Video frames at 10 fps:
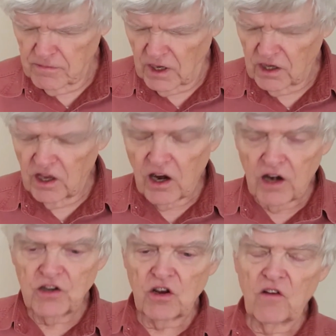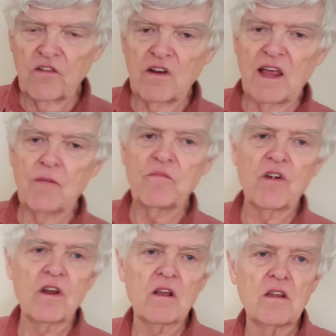large overlap
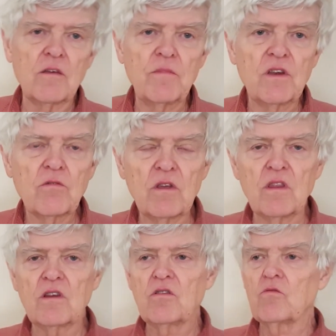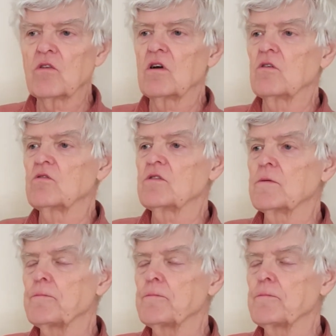vertically between the two rows,